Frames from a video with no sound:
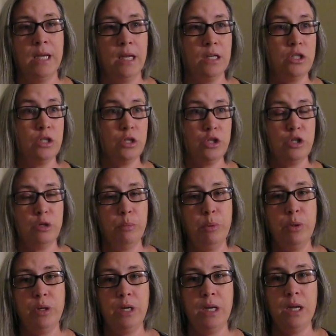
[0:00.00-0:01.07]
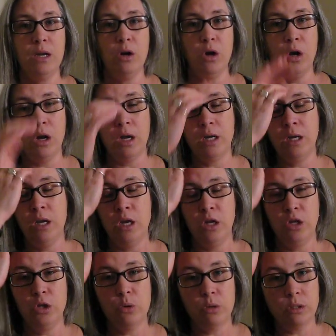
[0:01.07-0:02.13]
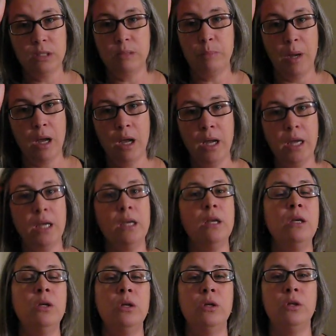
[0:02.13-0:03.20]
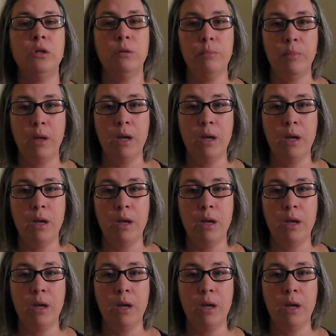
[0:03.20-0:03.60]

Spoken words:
It's just you're putting it on your spine, your